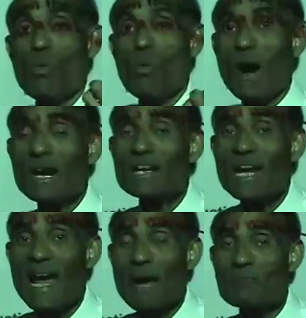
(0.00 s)

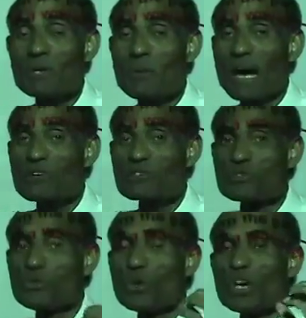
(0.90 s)
1 lambda by
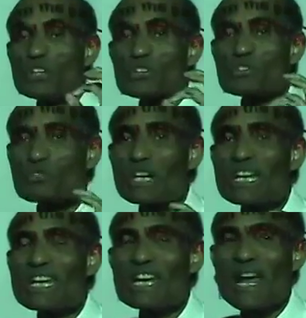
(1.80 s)
2,
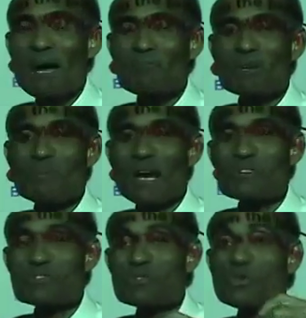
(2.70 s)
3 lambda by
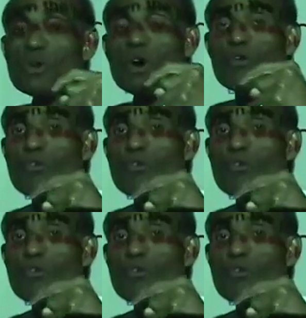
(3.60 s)
2,